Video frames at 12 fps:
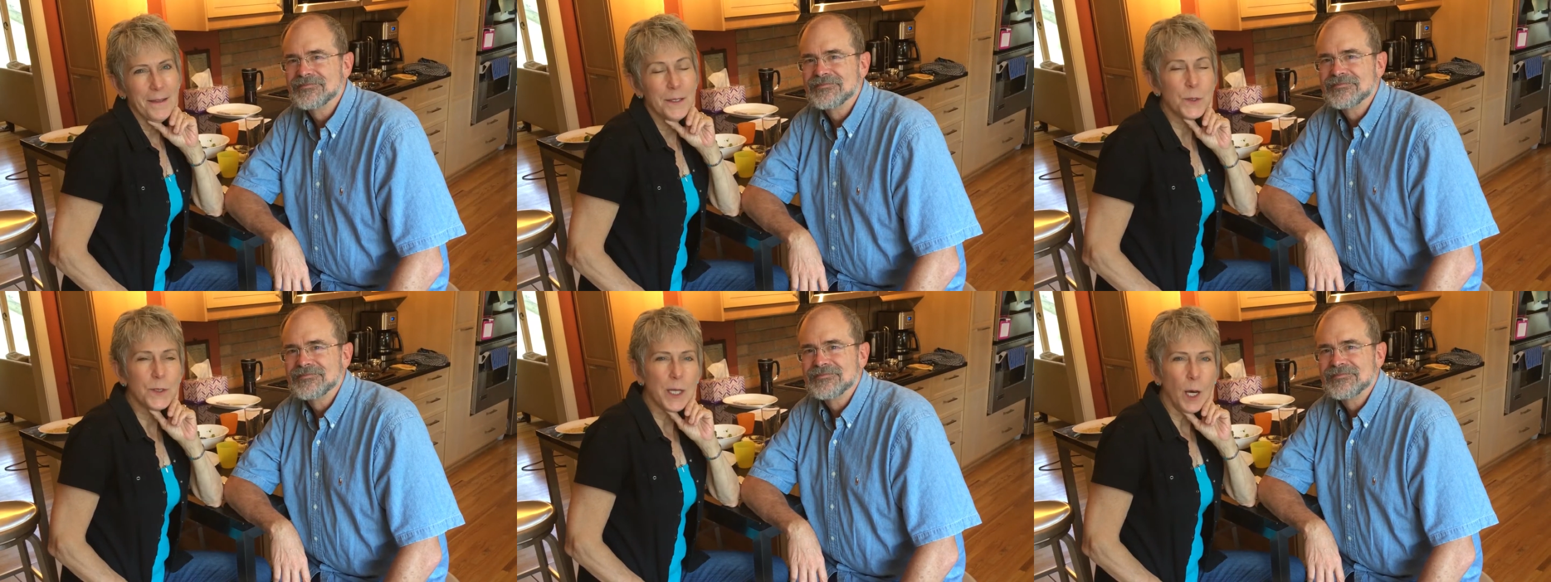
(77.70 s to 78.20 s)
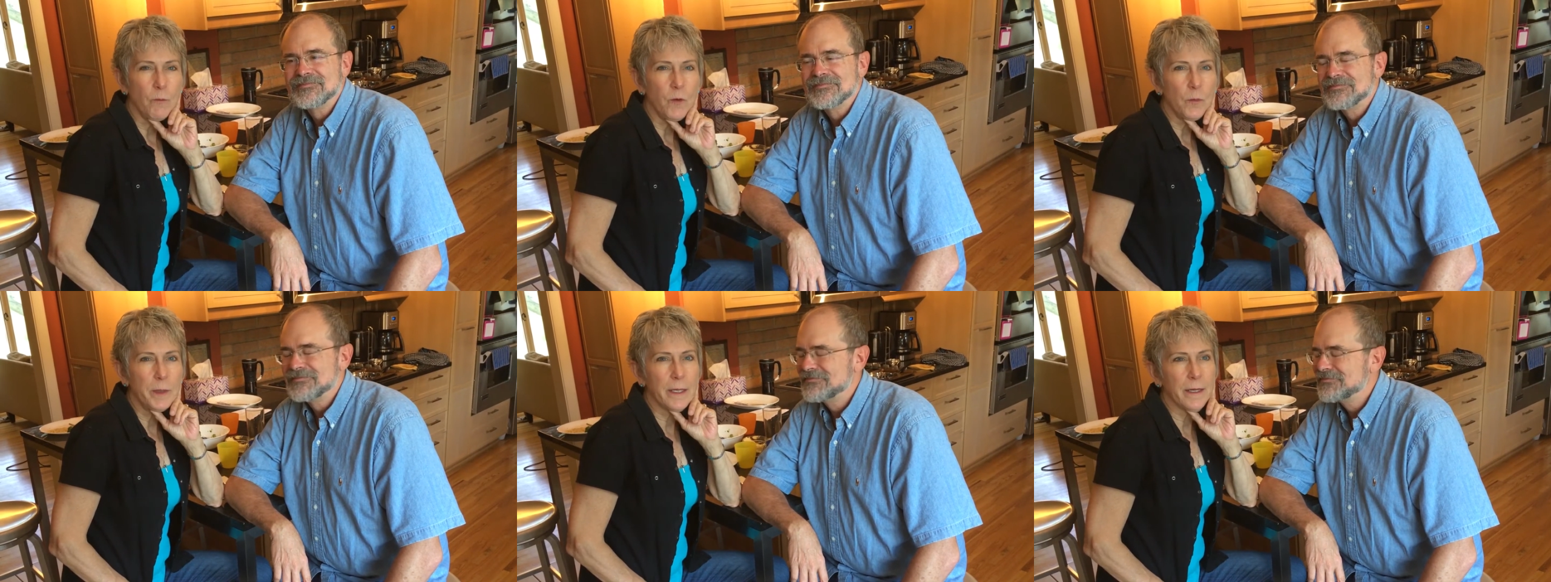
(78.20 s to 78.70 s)
Speaker 1: This was
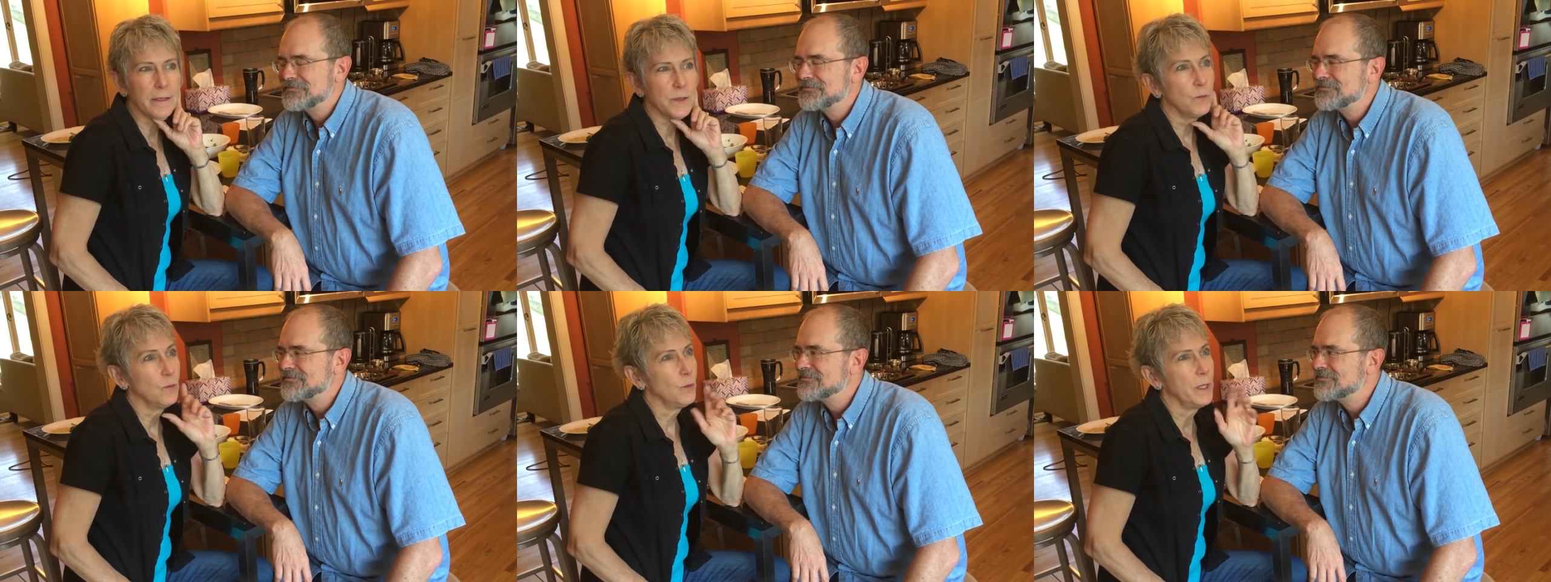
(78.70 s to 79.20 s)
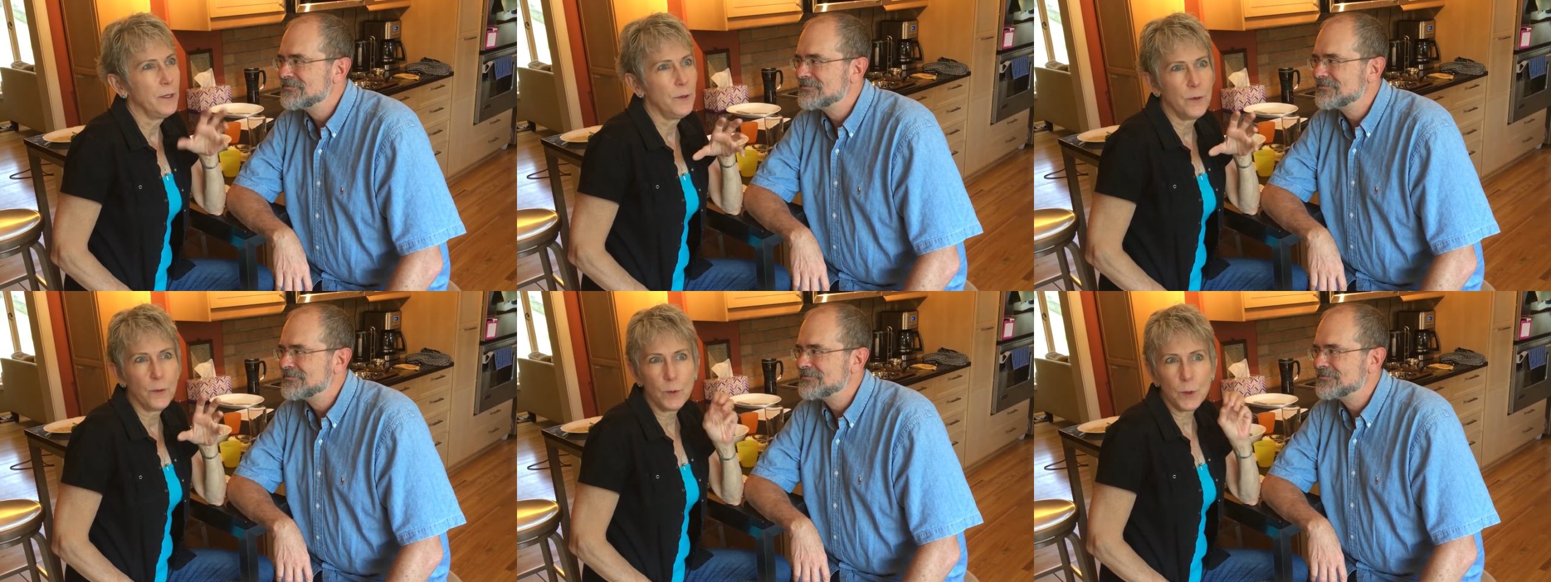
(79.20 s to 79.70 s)
helpful because we knew
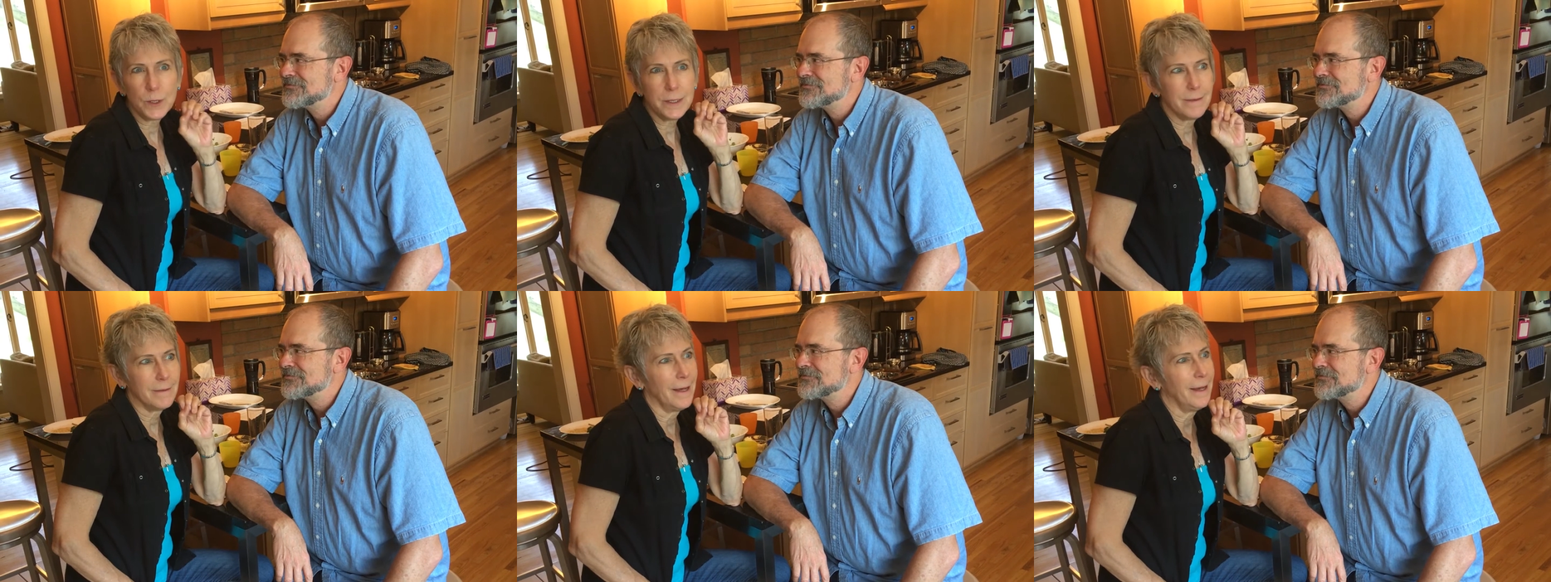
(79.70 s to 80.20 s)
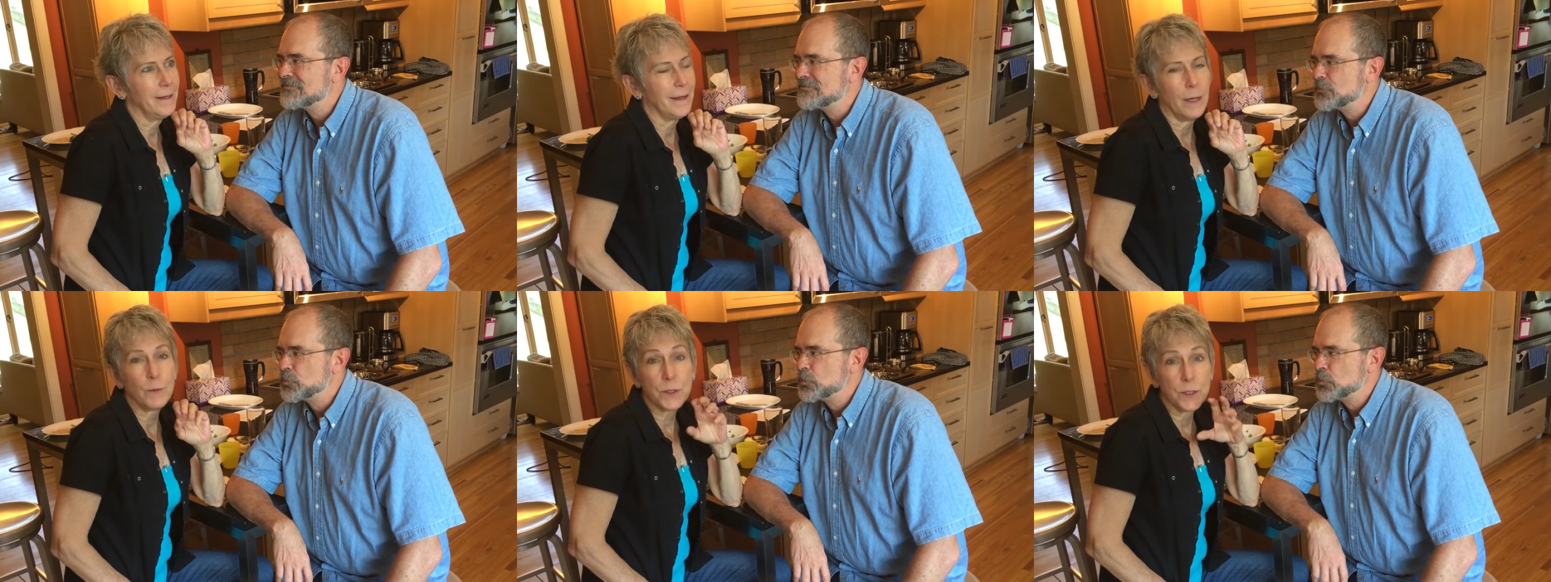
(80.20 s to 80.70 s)
the rules and
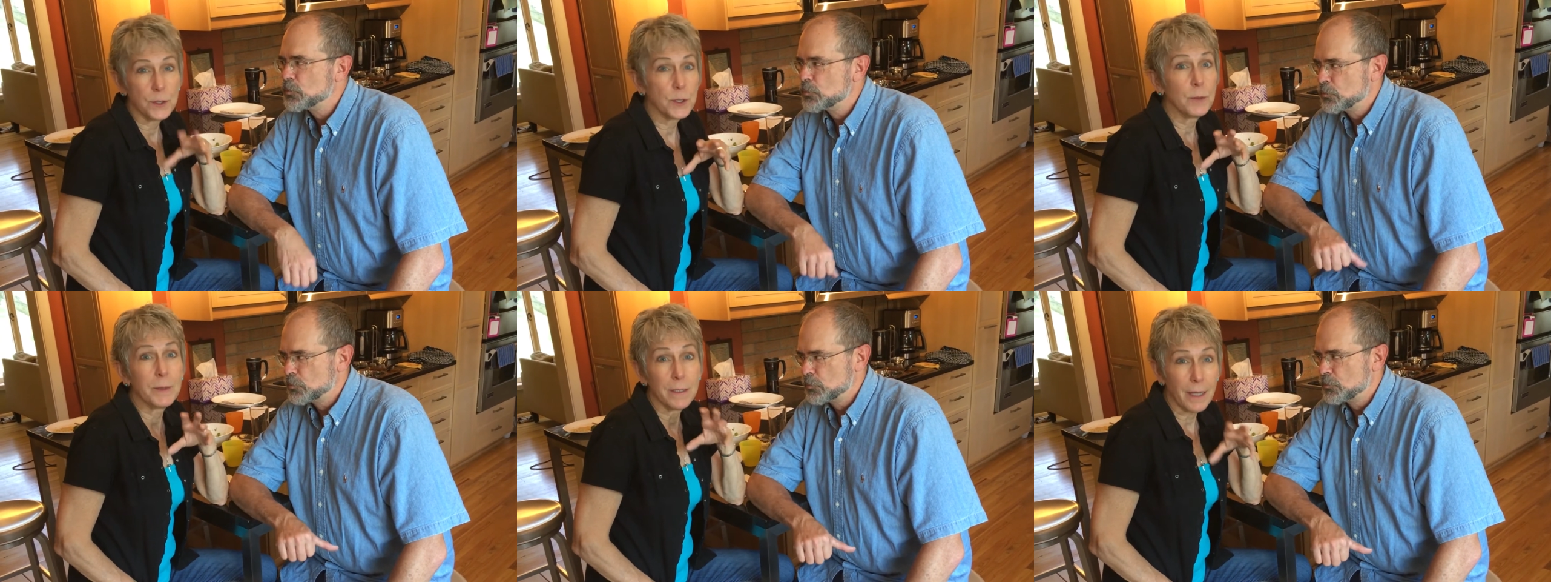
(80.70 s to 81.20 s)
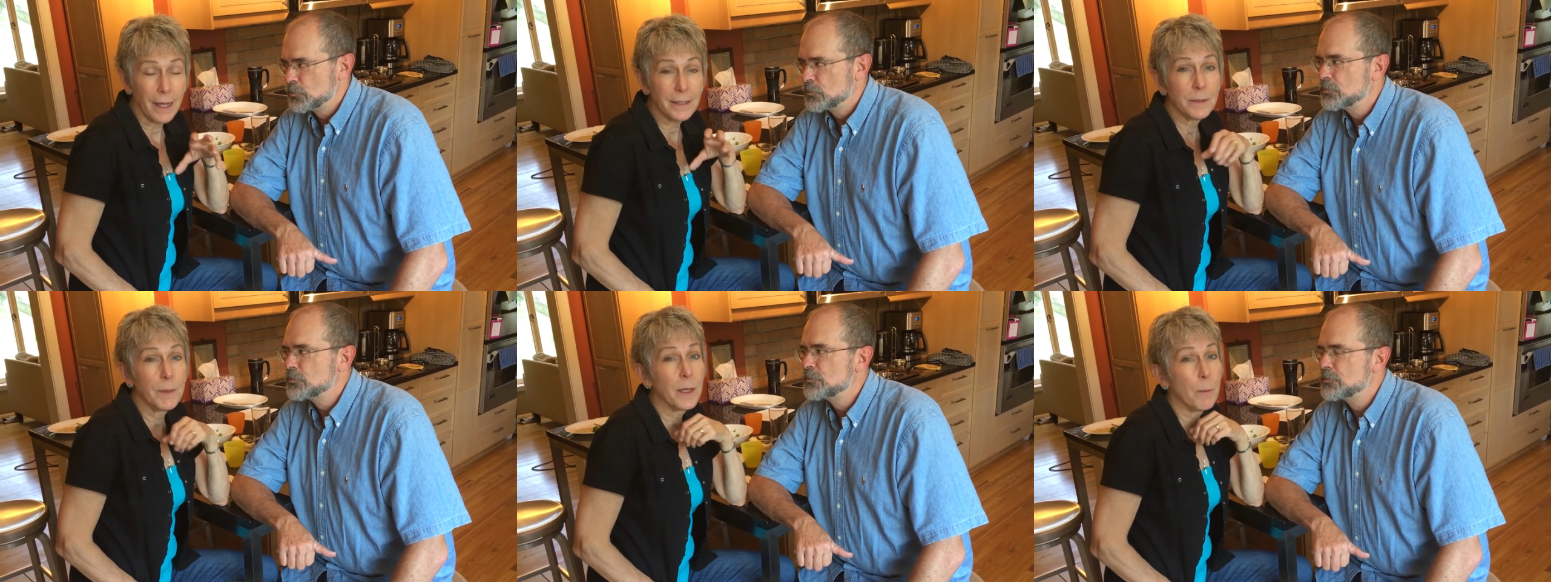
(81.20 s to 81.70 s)
I was determined not
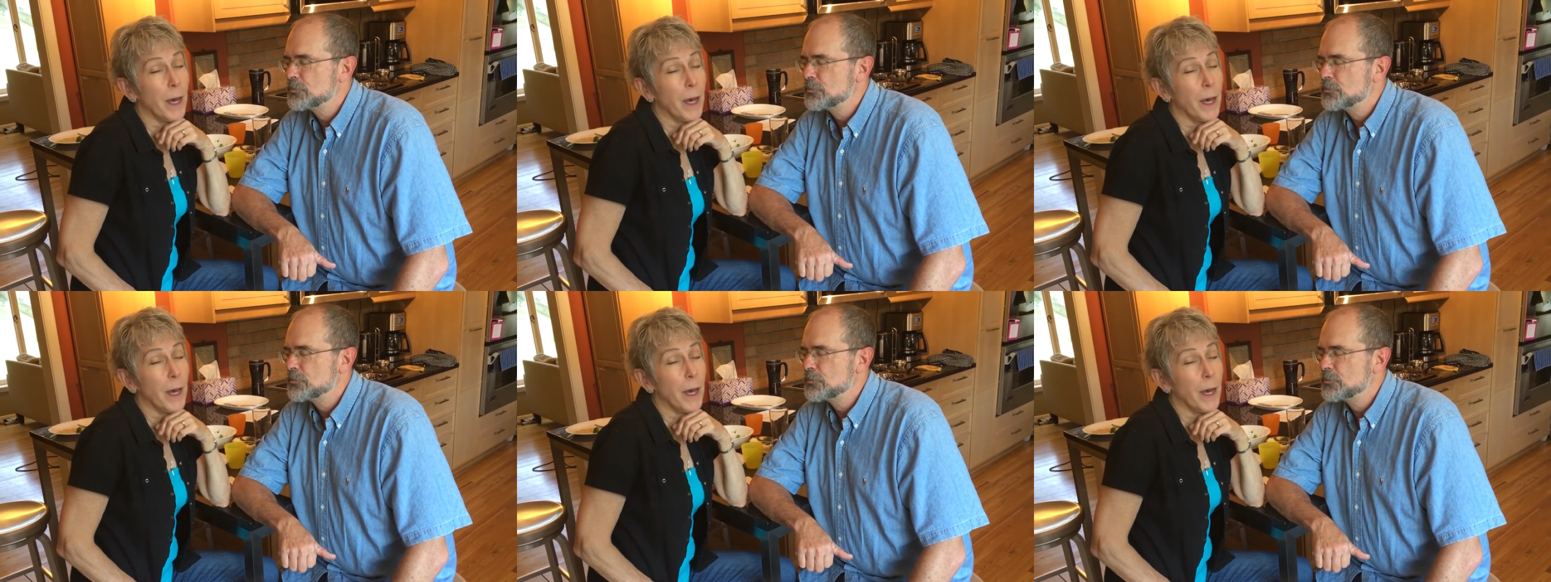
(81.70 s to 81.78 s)
to make a